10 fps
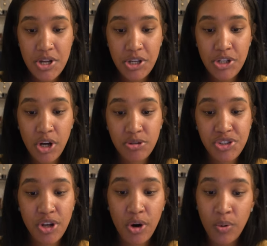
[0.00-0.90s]
You know,
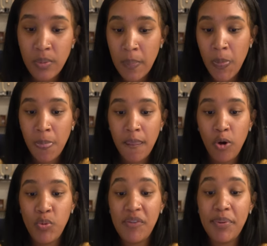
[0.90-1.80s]
so
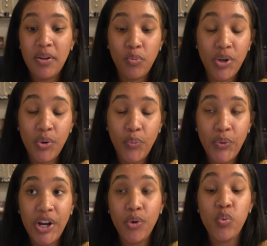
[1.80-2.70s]

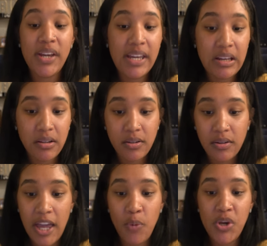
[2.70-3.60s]
we are weak.
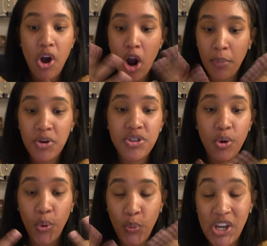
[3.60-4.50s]
And we
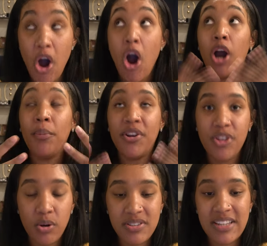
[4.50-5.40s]
armor
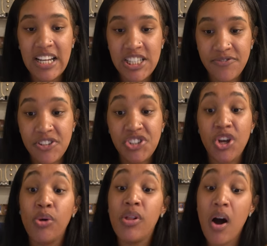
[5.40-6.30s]
those things for
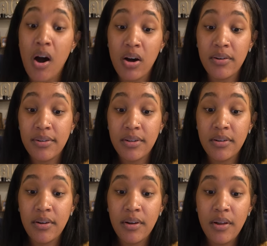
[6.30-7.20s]
so long
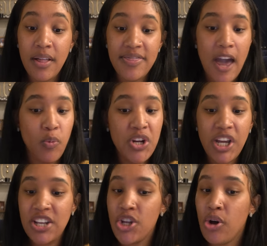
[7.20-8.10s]
that we
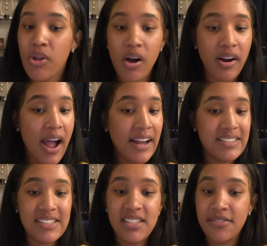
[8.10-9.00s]
can no longer
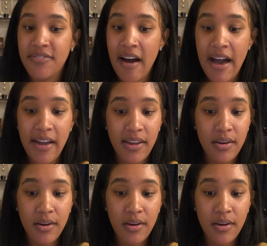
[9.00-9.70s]
identify